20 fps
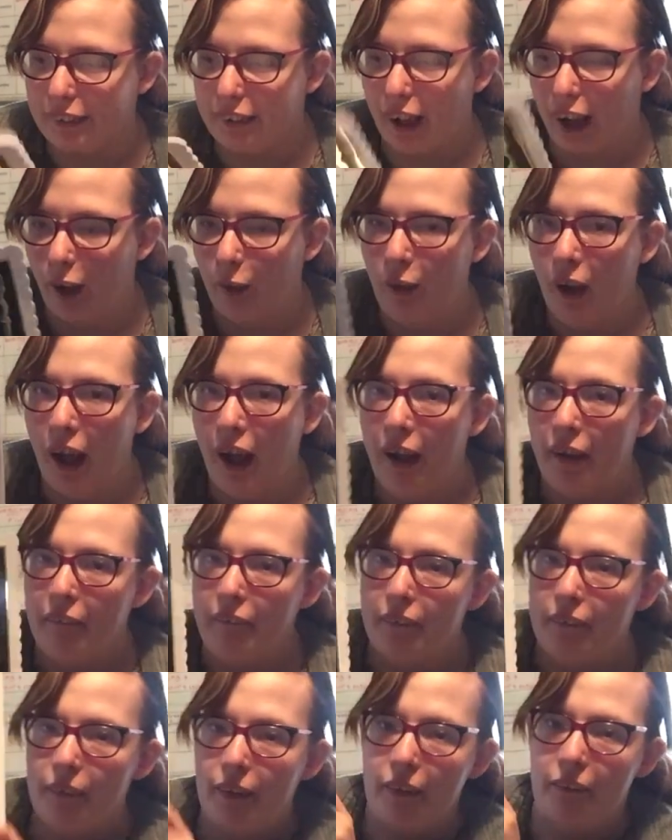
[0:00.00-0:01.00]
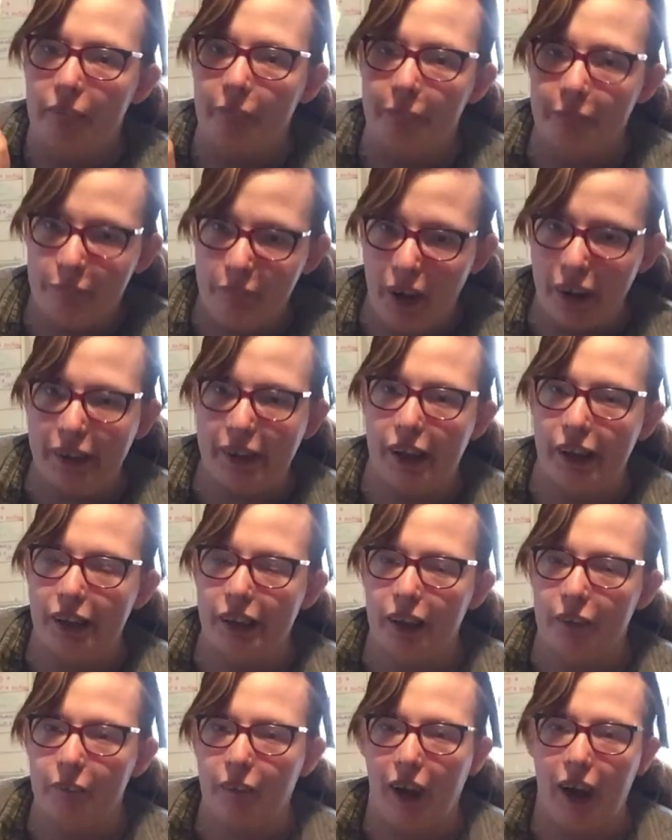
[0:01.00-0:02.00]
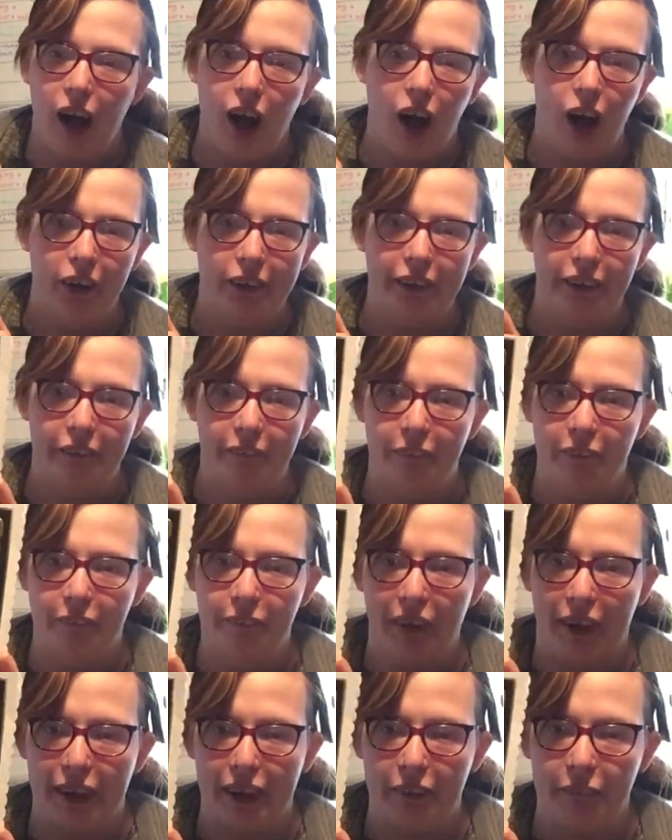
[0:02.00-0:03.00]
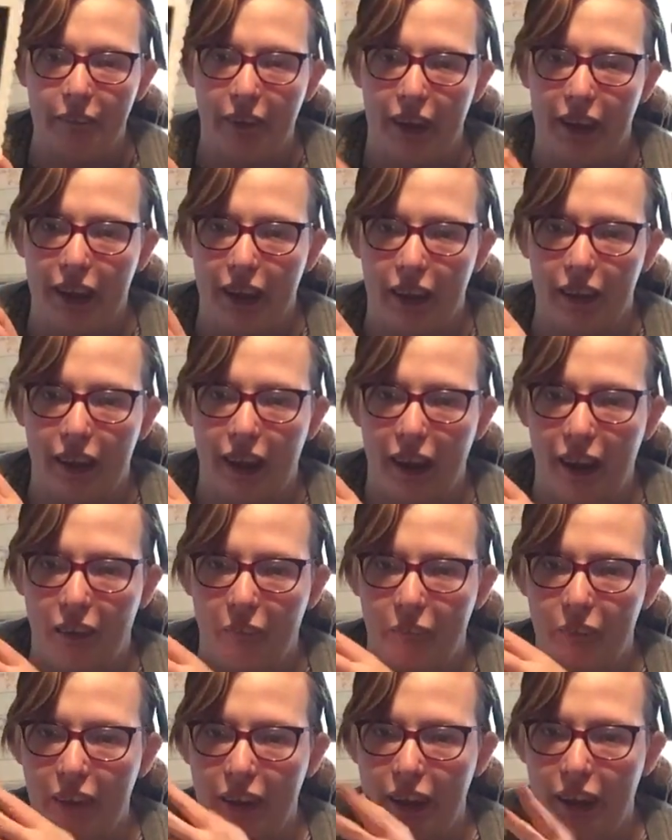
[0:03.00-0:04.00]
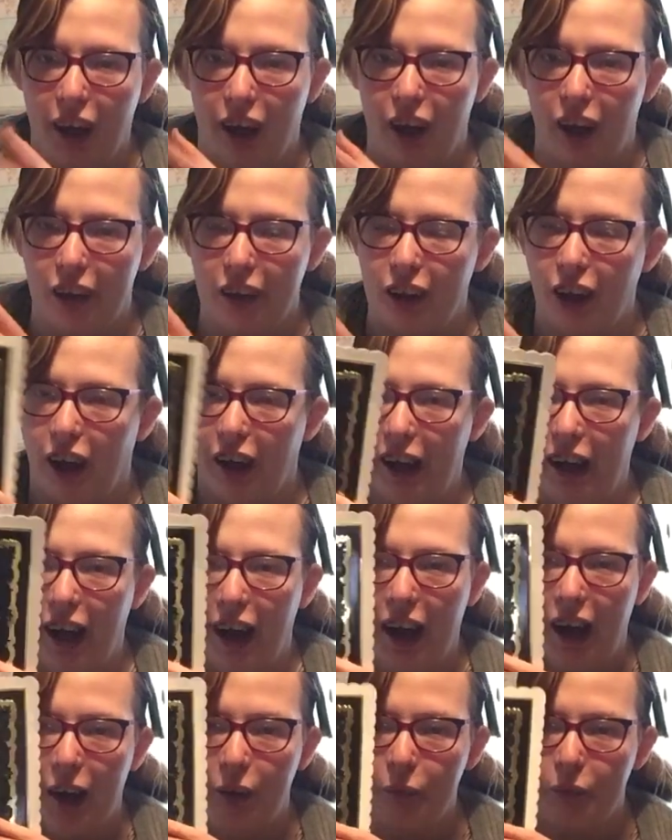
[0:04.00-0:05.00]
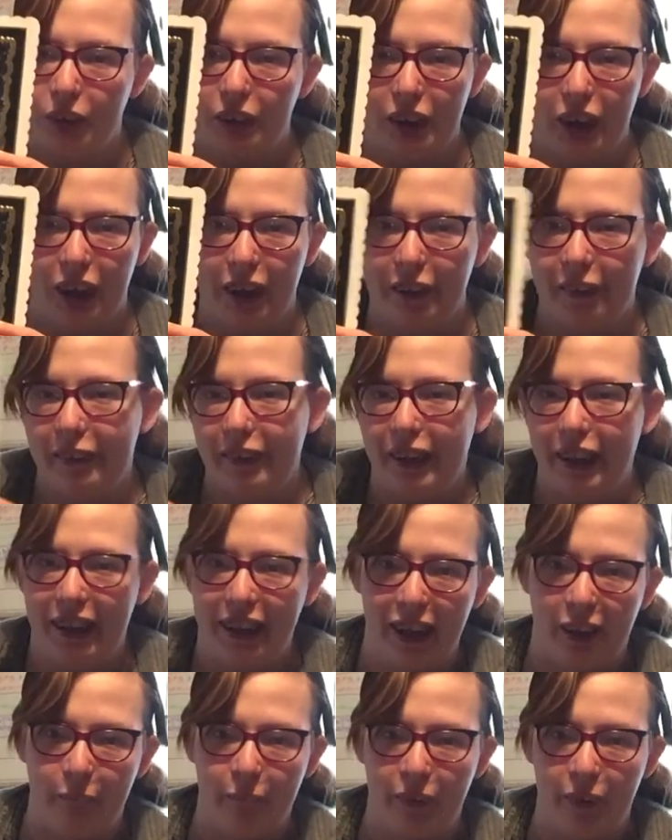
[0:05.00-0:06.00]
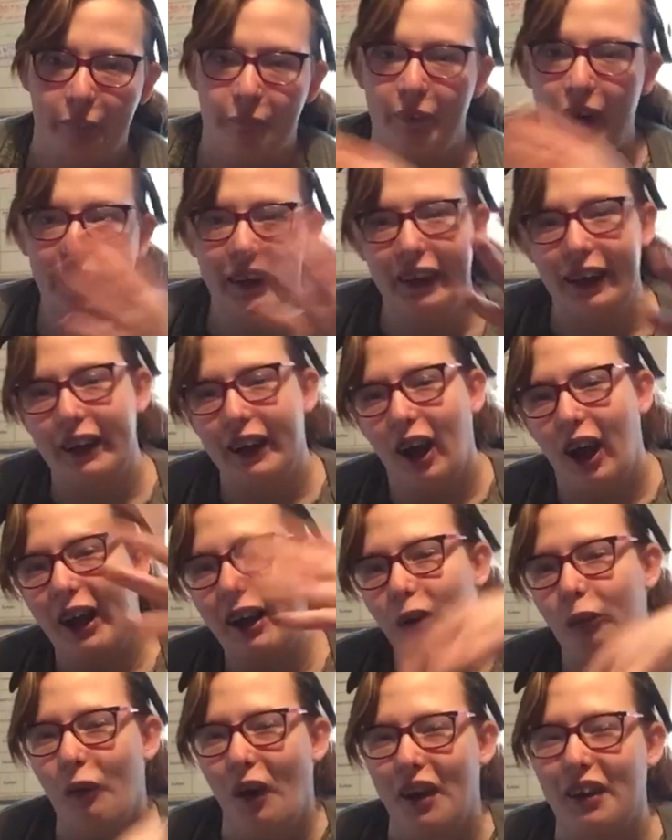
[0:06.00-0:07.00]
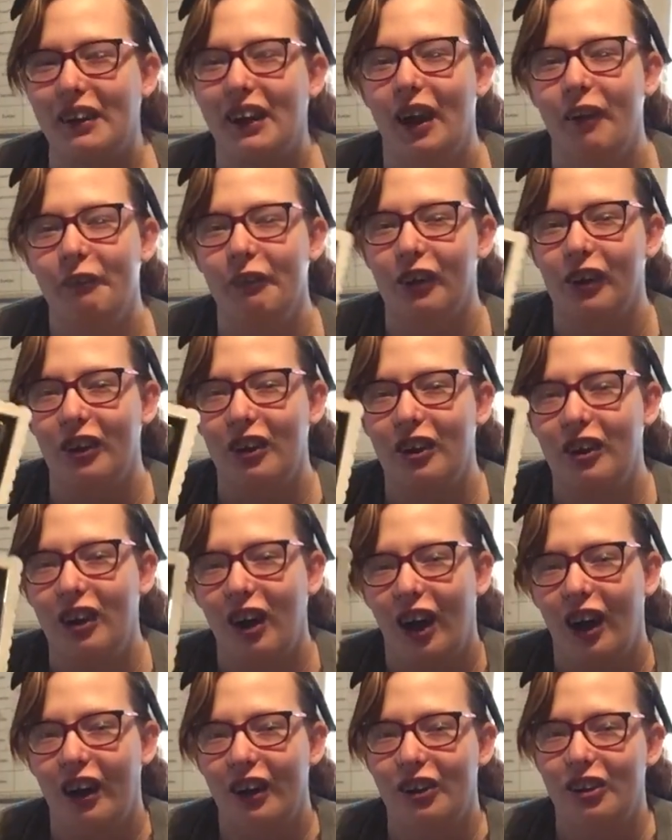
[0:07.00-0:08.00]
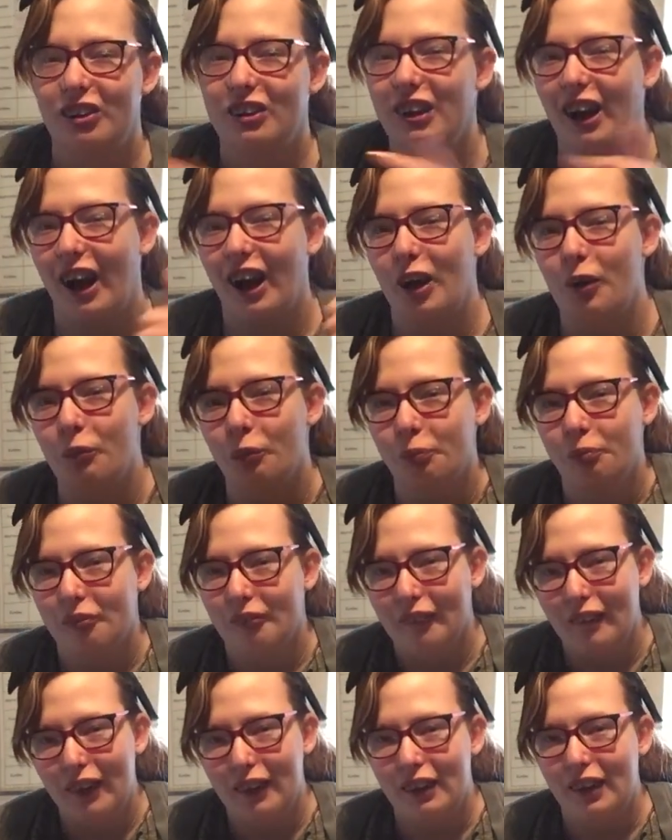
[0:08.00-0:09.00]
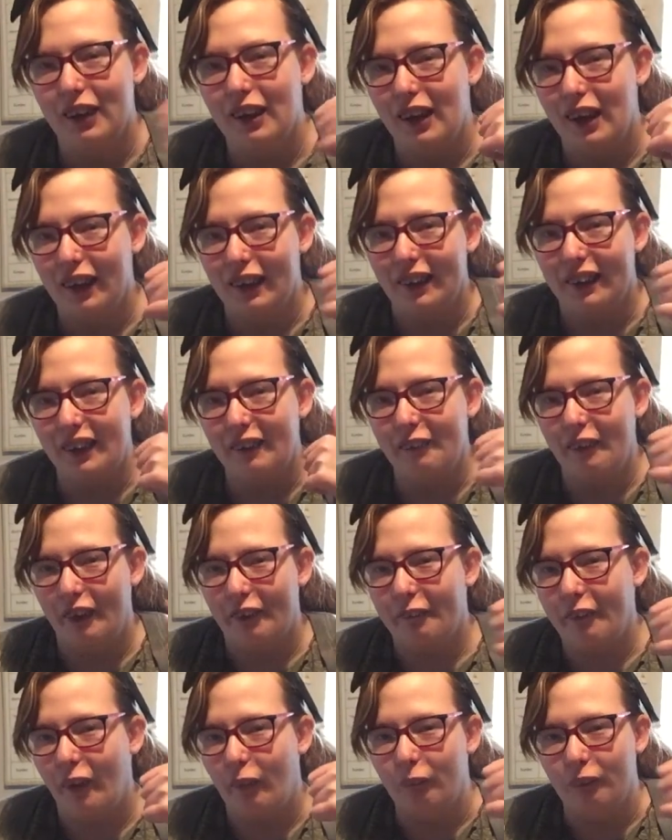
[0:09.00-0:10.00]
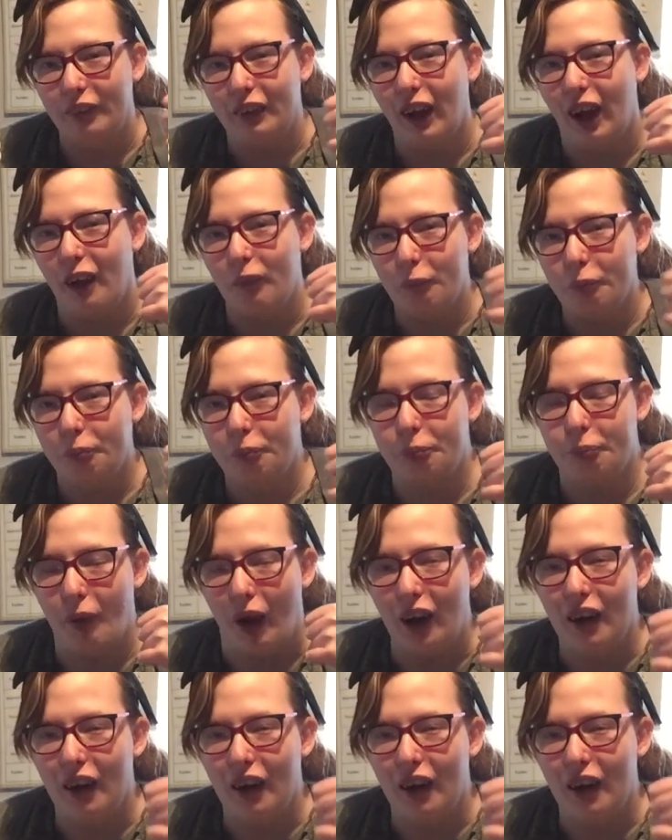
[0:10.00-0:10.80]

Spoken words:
So thank you to my auntie for making me this lovely card. I absolutely love it, but then I always love your card, so give it a thumbs up.